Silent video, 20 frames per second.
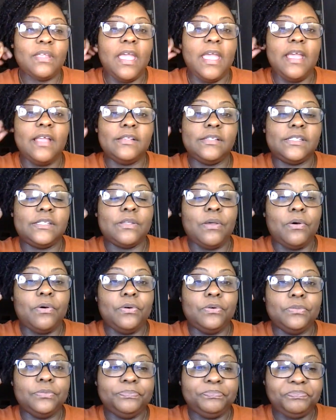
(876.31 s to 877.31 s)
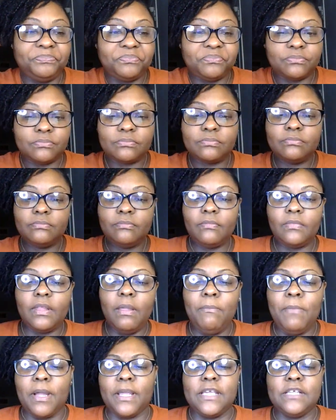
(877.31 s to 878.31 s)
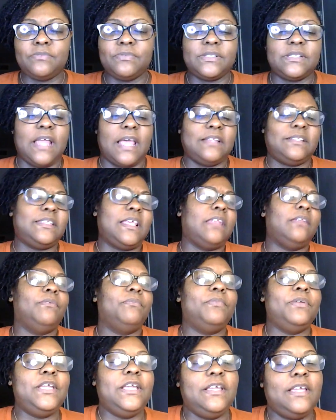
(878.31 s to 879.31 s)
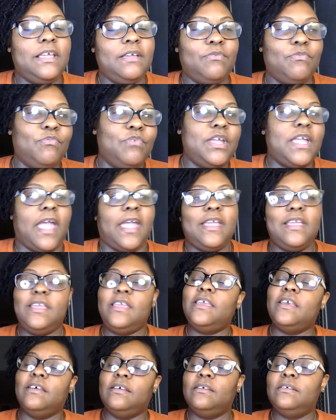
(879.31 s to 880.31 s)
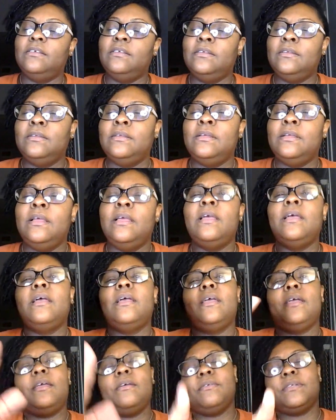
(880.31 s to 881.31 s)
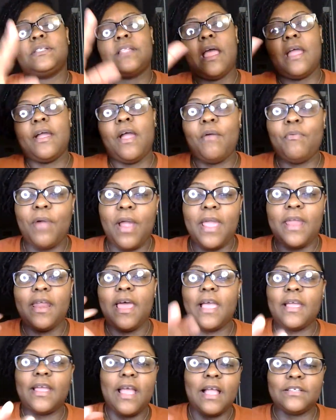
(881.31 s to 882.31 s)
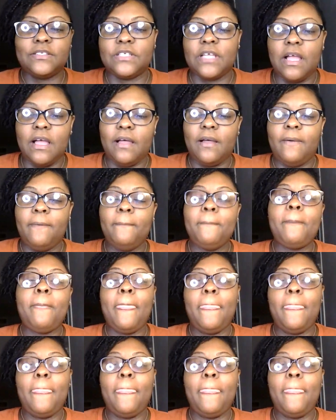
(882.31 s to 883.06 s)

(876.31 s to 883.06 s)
And so Marquise was like, tell him we ain't here. He was like, all right, I got y'all.